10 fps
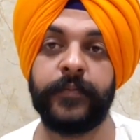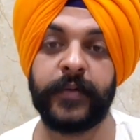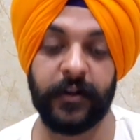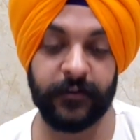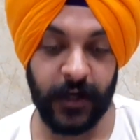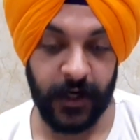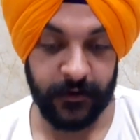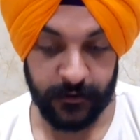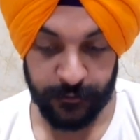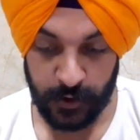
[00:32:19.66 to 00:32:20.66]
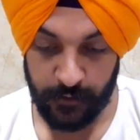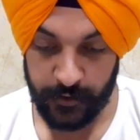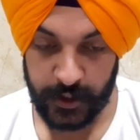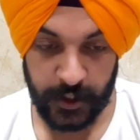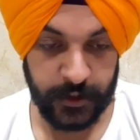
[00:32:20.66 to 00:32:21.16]
Yes guys, if you have
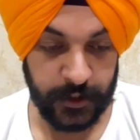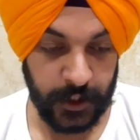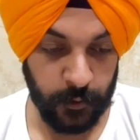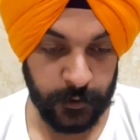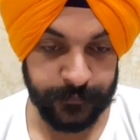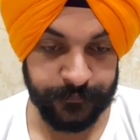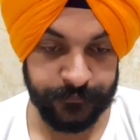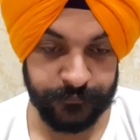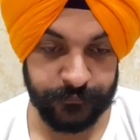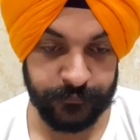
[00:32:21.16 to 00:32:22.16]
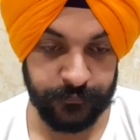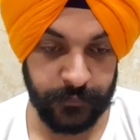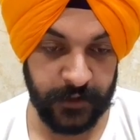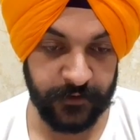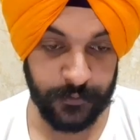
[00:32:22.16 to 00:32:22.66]
any other doubt,
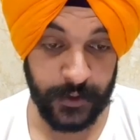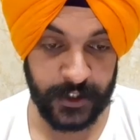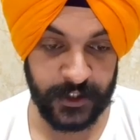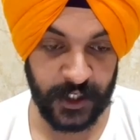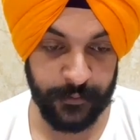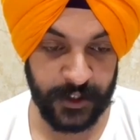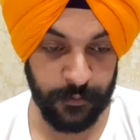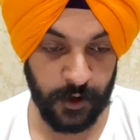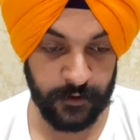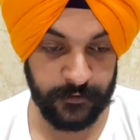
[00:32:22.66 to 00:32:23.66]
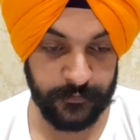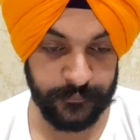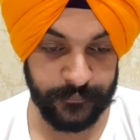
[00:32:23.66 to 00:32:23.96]
please comment in the comment box.